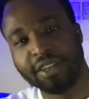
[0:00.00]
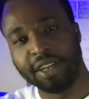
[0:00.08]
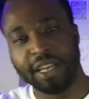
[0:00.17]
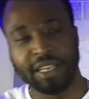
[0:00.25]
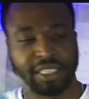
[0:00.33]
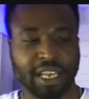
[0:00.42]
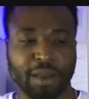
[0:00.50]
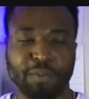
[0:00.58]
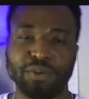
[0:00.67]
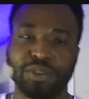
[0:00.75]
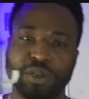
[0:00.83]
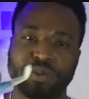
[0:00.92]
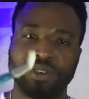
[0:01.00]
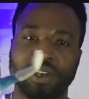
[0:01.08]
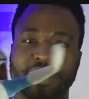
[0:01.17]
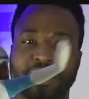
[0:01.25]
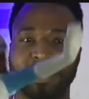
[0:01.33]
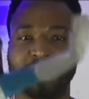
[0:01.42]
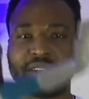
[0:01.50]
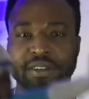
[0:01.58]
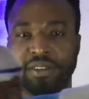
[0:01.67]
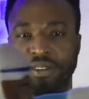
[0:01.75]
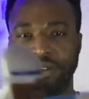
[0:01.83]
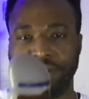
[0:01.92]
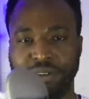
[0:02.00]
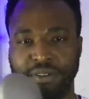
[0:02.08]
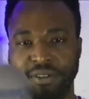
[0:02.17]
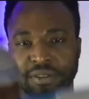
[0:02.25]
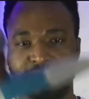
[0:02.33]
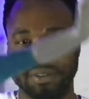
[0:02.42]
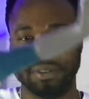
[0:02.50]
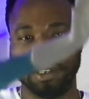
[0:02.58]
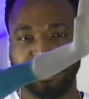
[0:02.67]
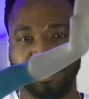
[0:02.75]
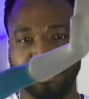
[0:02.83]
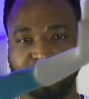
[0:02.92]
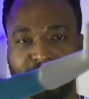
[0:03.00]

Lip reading: And then this guy pulls up to your house like, "Hello, my name